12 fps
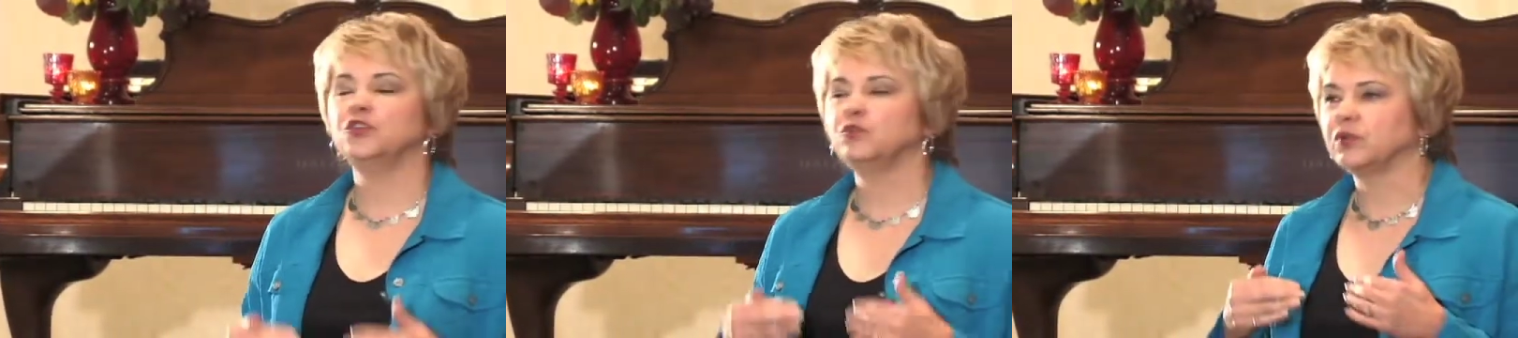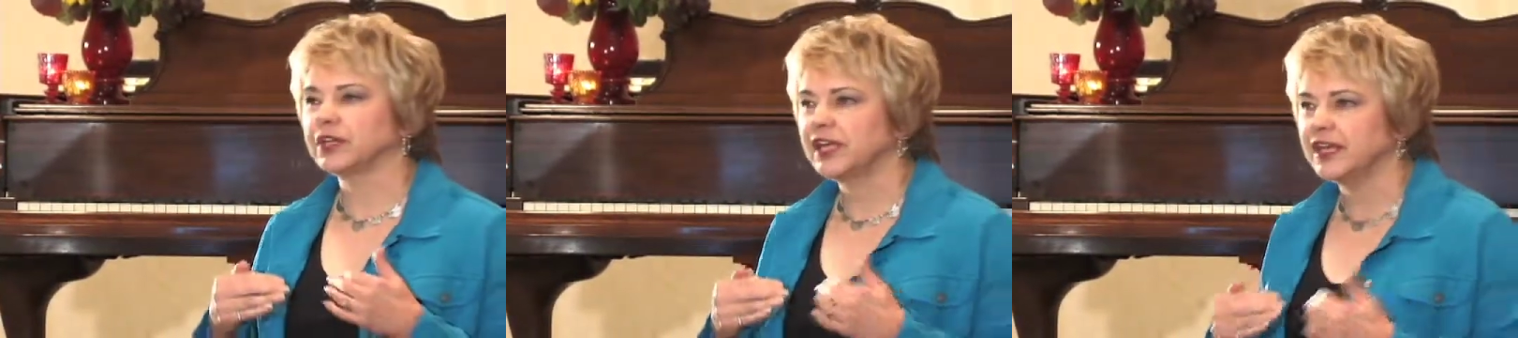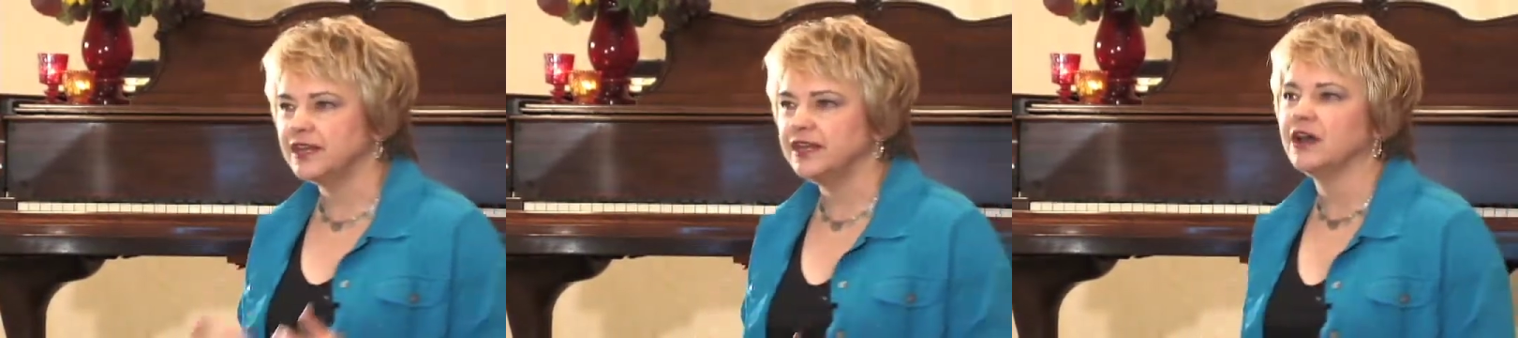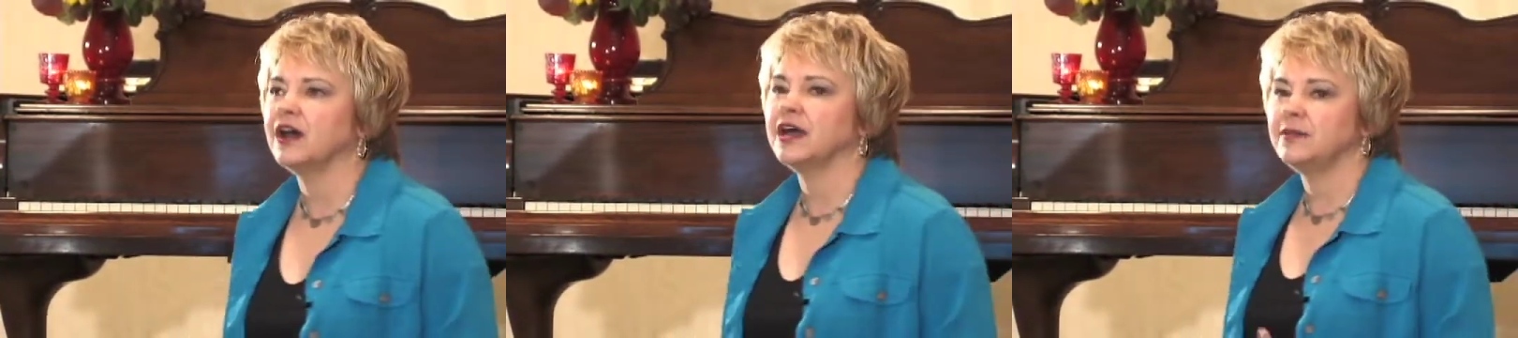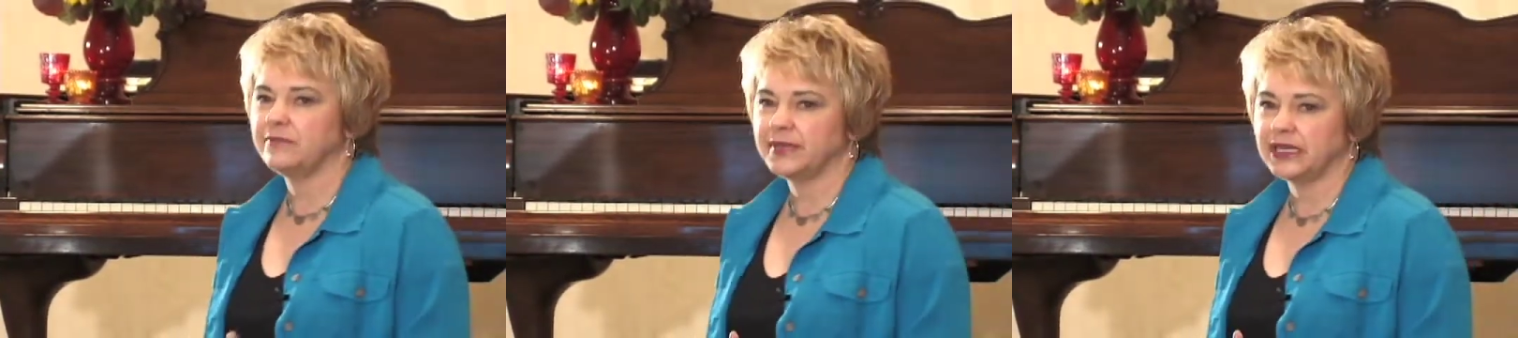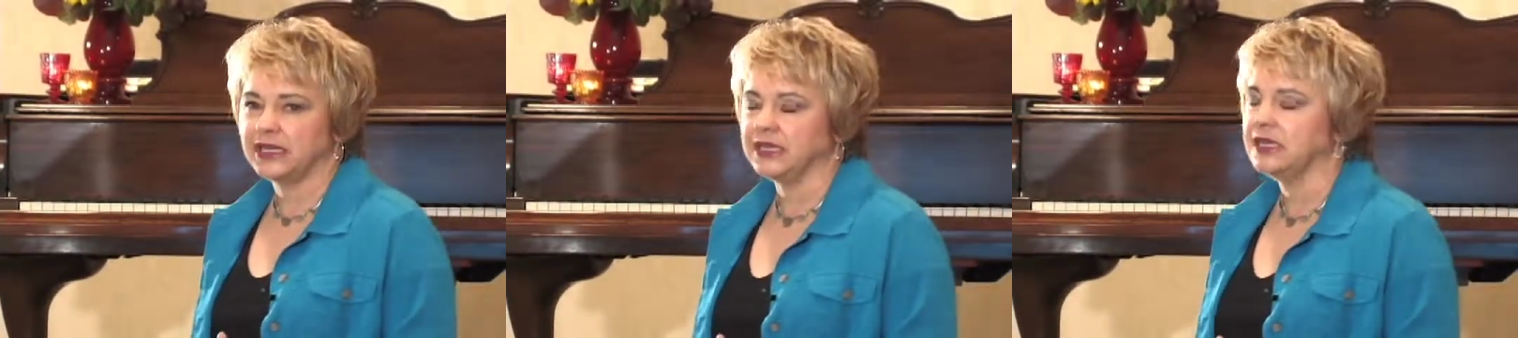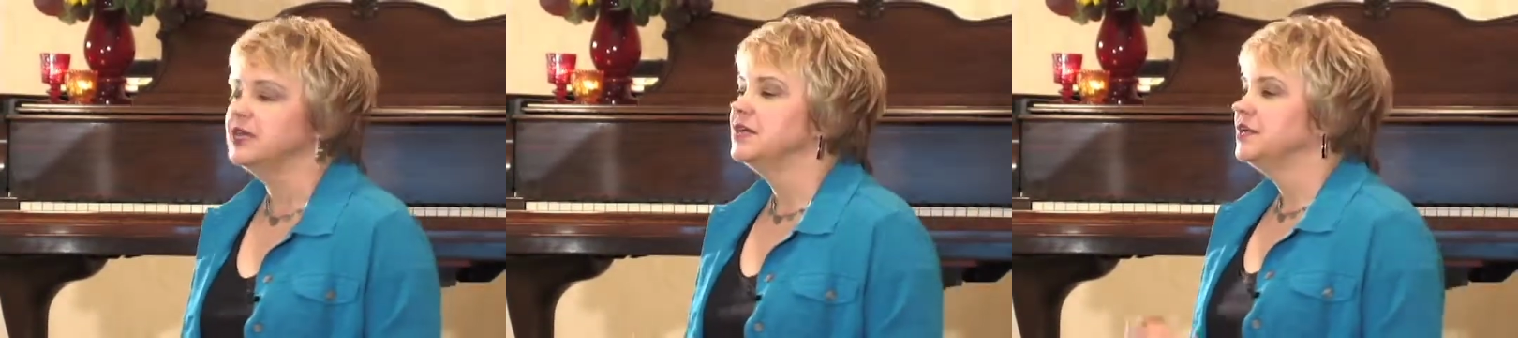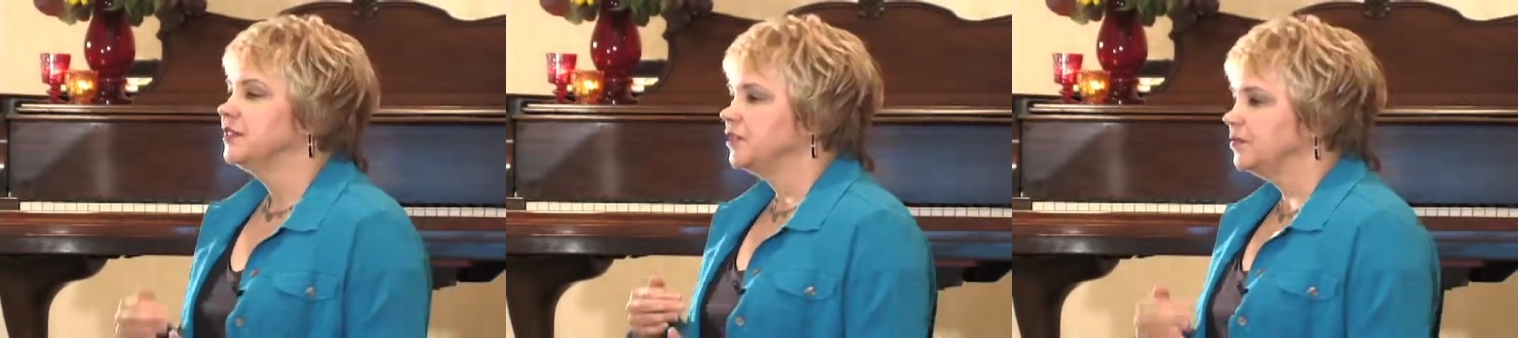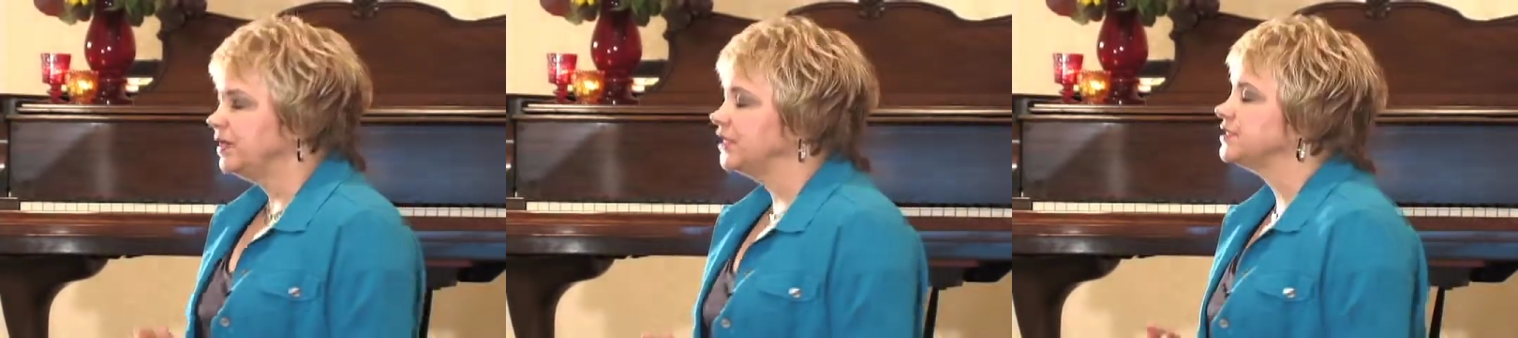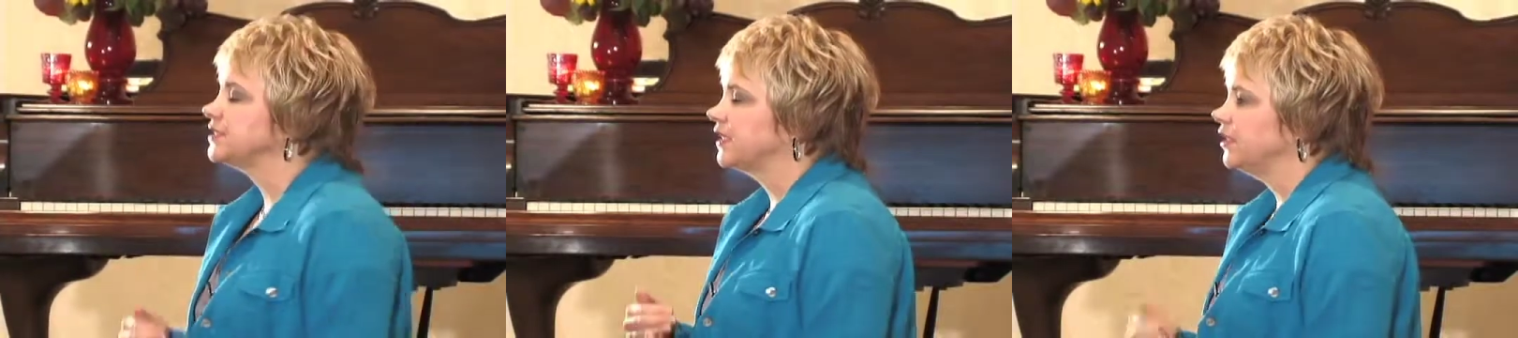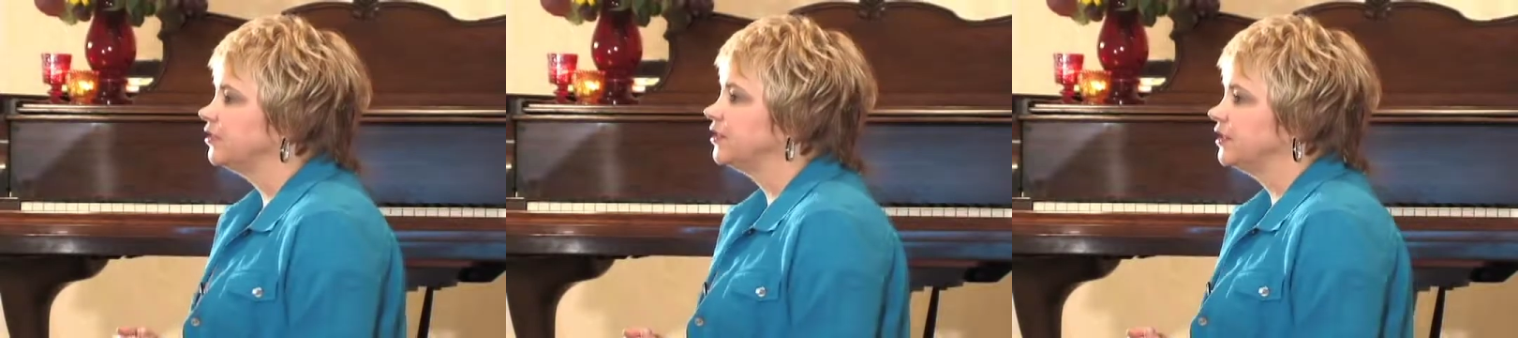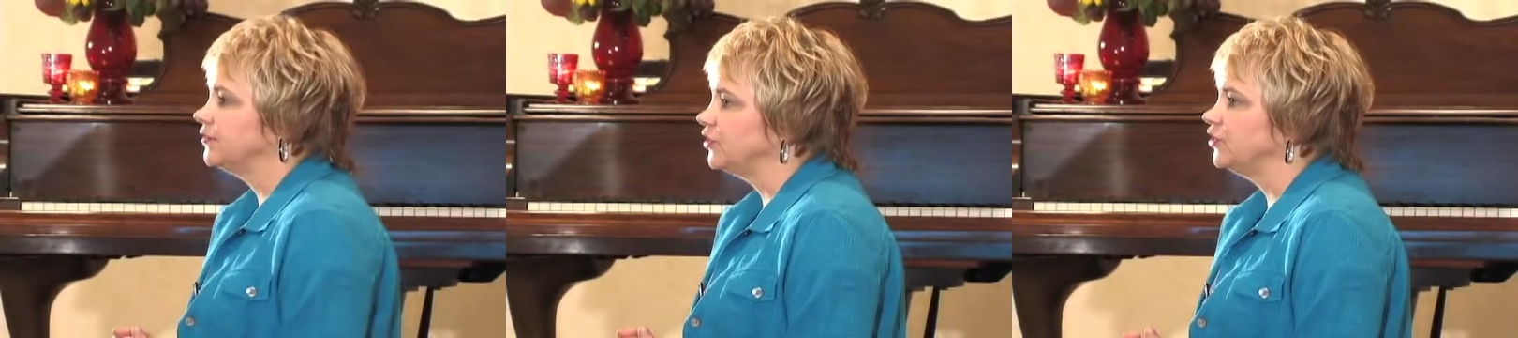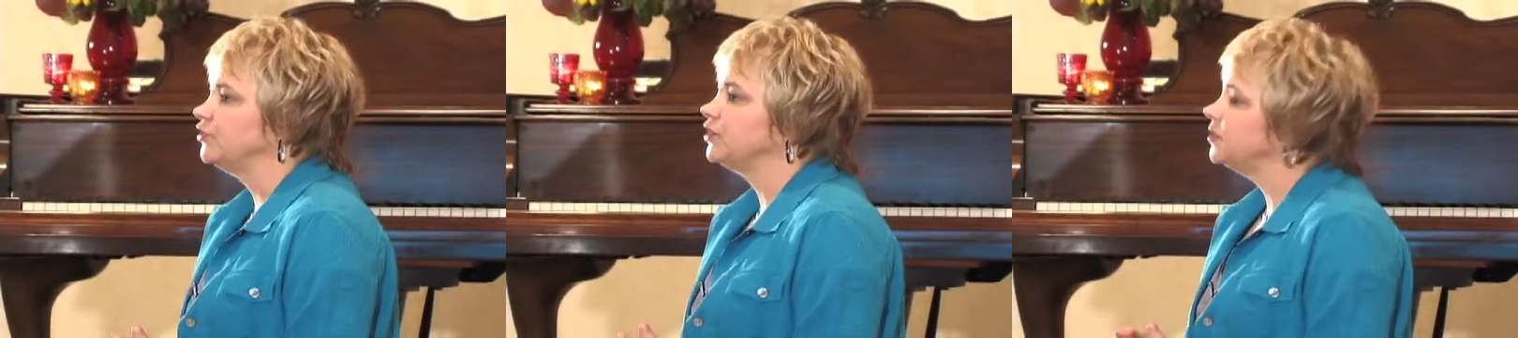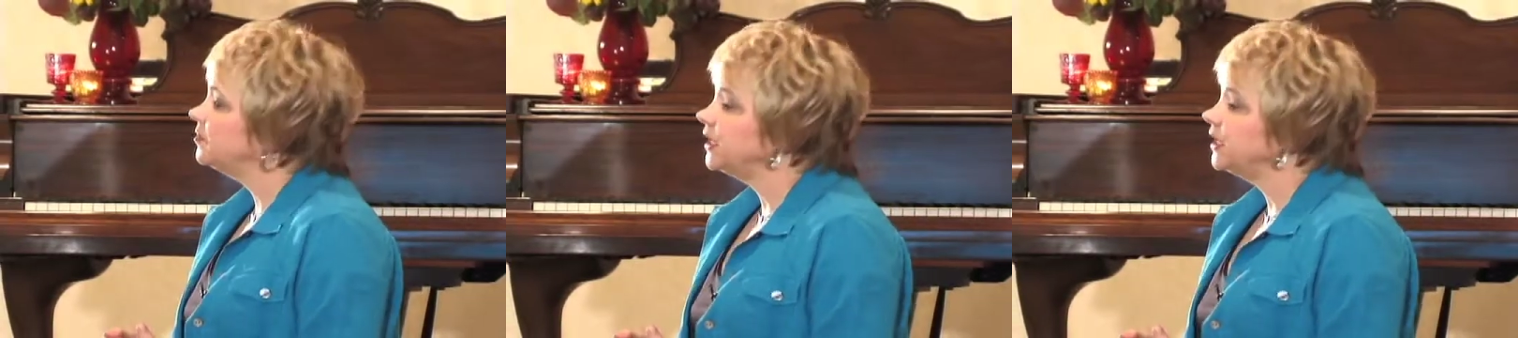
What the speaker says: You cannot be the best caregiver you can